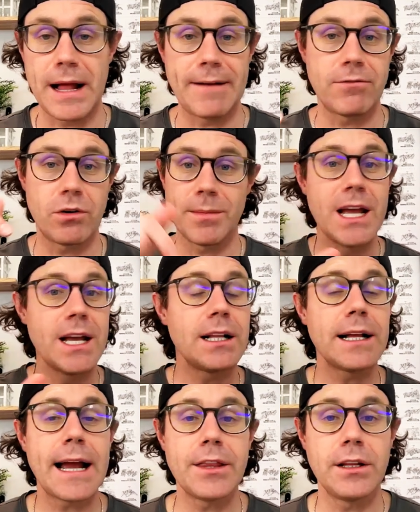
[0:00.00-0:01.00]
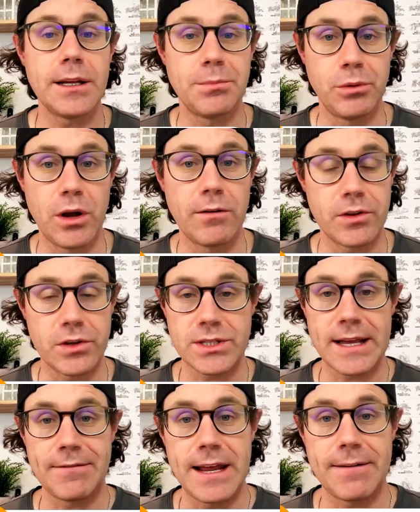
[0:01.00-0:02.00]
platform. Click on the link below for the
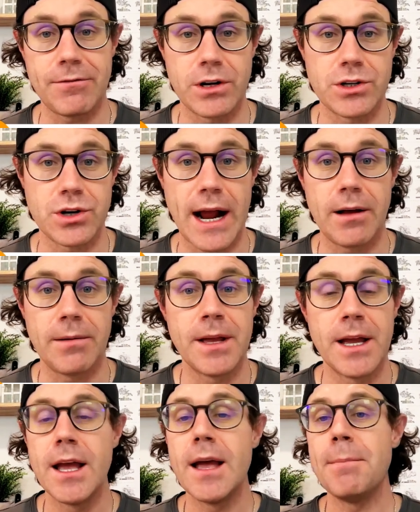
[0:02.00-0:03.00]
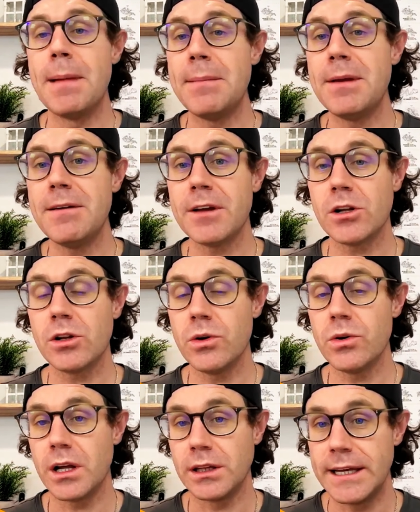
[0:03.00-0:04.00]
seven day free trial. Maybe even
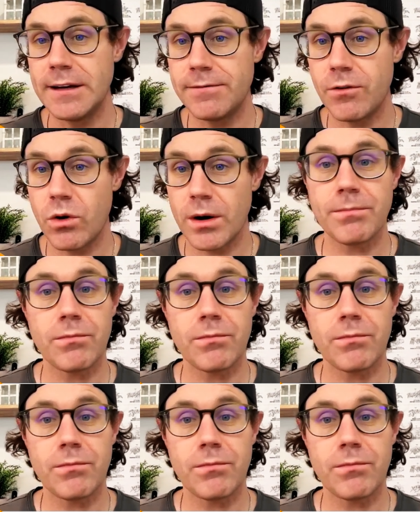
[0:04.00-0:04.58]
include a lead form,